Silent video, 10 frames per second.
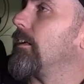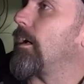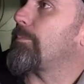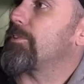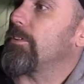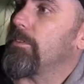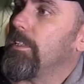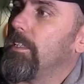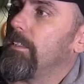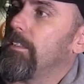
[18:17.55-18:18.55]
up to
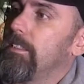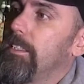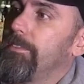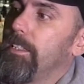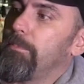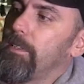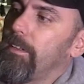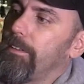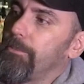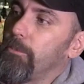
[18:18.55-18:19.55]
the, the DVD
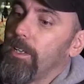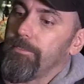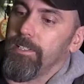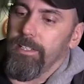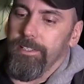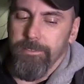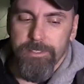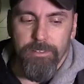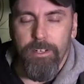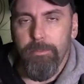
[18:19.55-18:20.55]
player. And what I've done
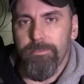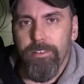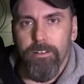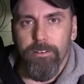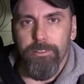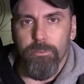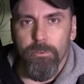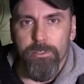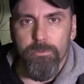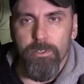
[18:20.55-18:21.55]
is I've got my finger on the
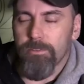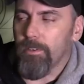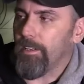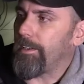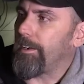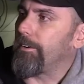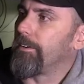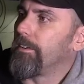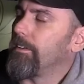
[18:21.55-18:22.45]
door switch right now